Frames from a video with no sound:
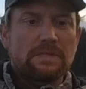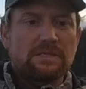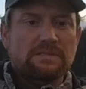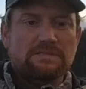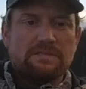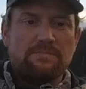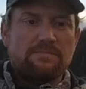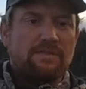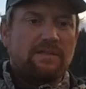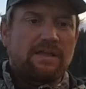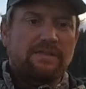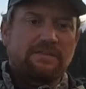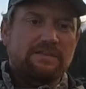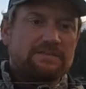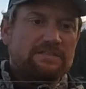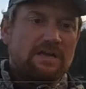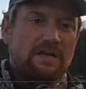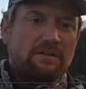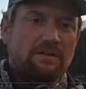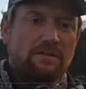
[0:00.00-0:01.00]
something like the
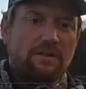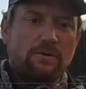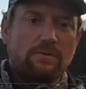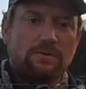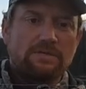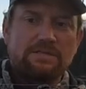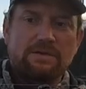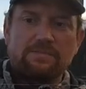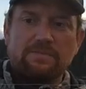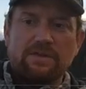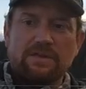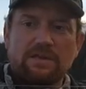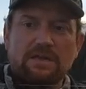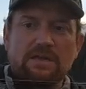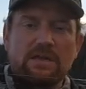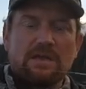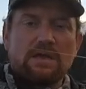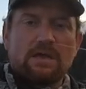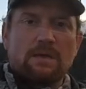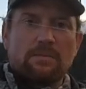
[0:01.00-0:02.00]
Sun Glow or something,
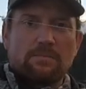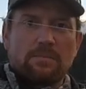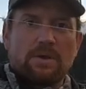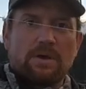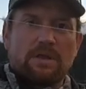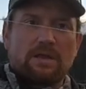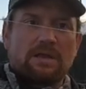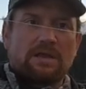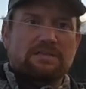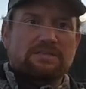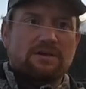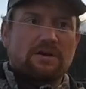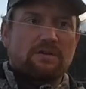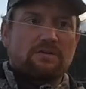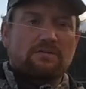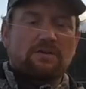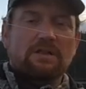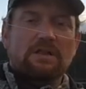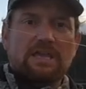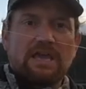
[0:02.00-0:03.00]
but it's on a
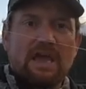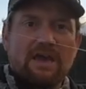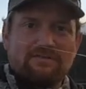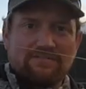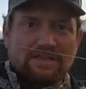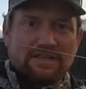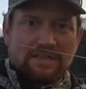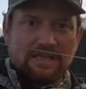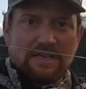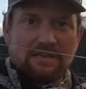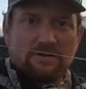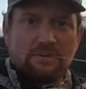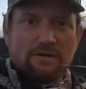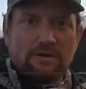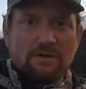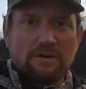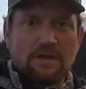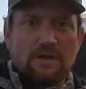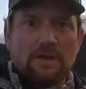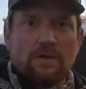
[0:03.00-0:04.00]
really heavy leader,
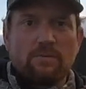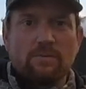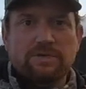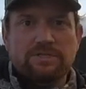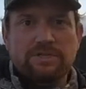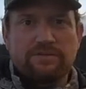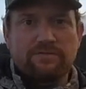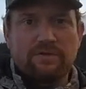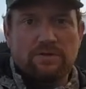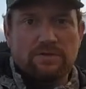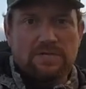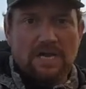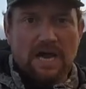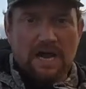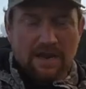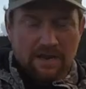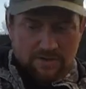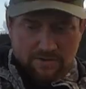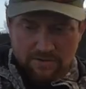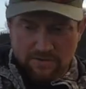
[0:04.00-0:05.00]
which if you're
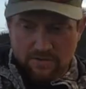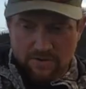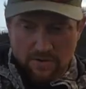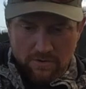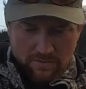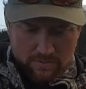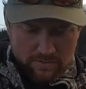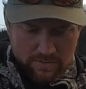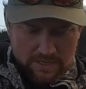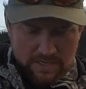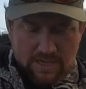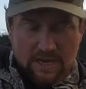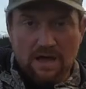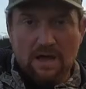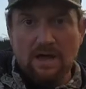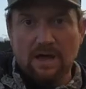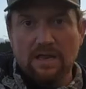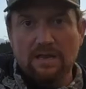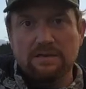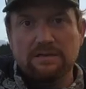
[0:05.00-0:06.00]
tying your own and
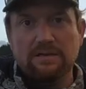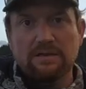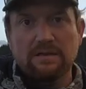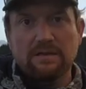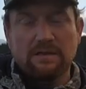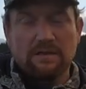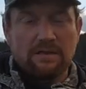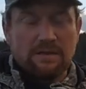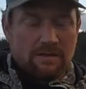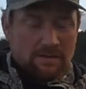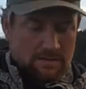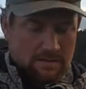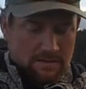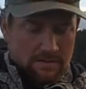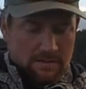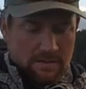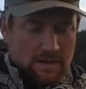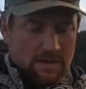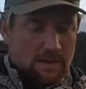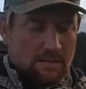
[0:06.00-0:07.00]
not
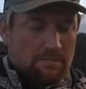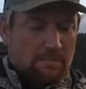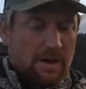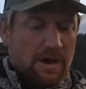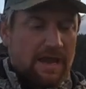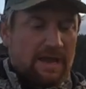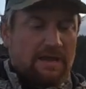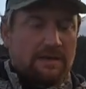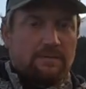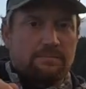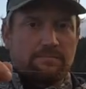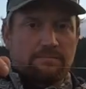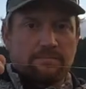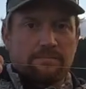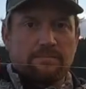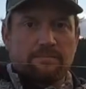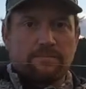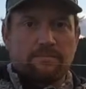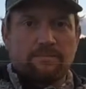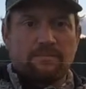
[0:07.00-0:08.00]
buying them,
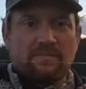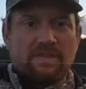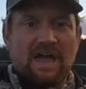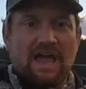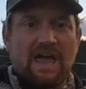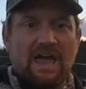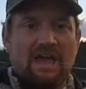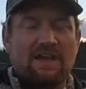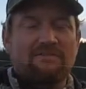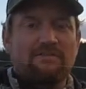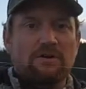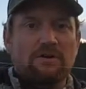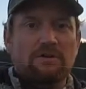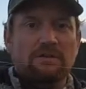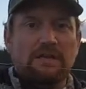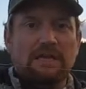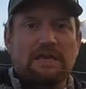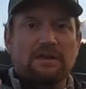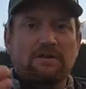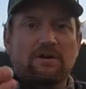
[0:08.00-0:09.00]
that heavier
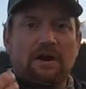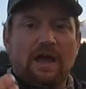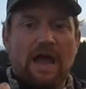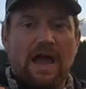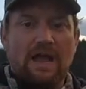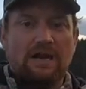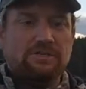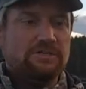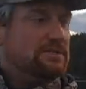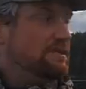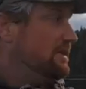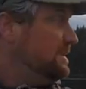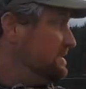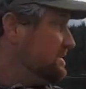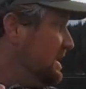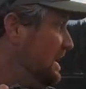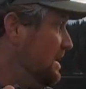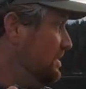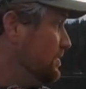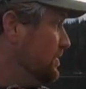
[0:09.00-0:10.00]
leader actually
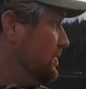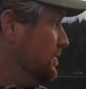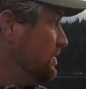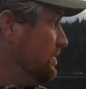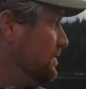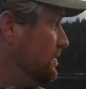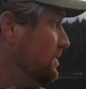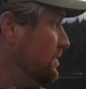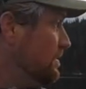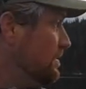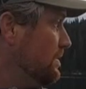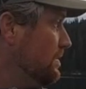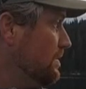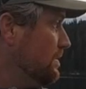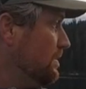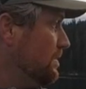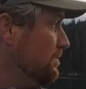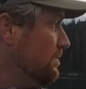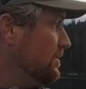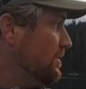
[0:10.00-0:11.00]
is able,
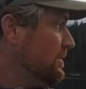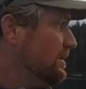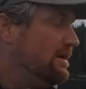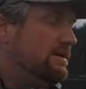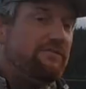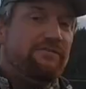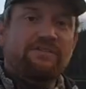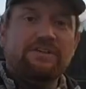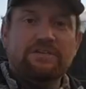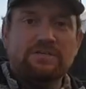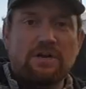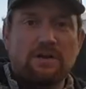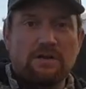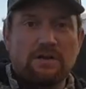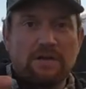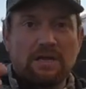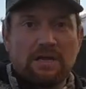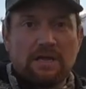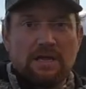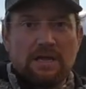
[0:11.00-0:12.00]
oh, good deal, fish
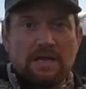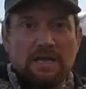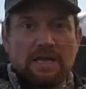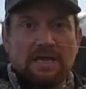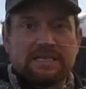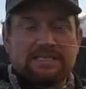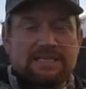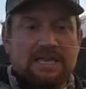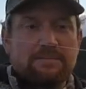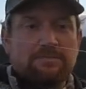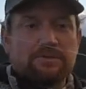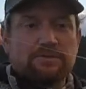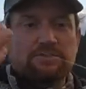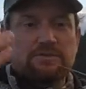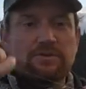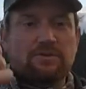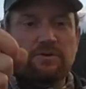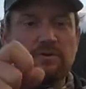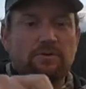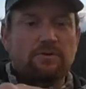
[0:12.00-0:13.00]
on. It's able
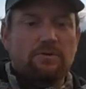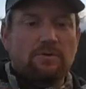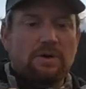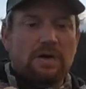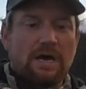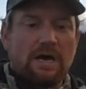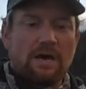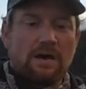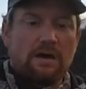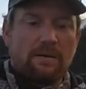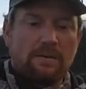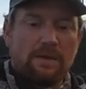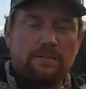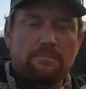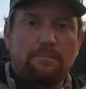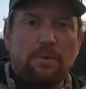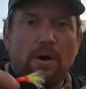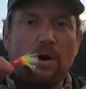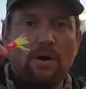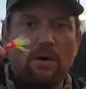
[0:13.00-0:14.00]
to
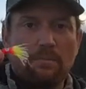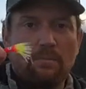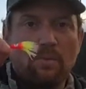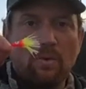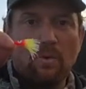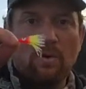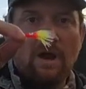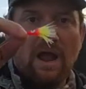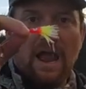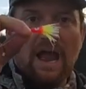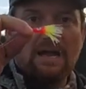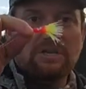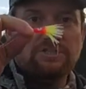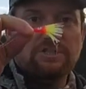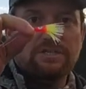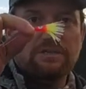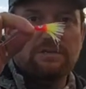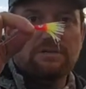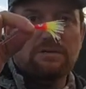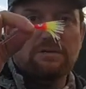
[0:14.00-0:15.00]
impart more
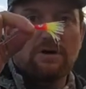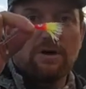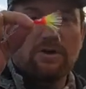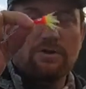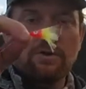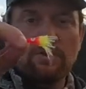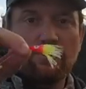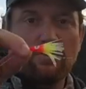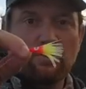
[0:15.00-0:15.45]
action on your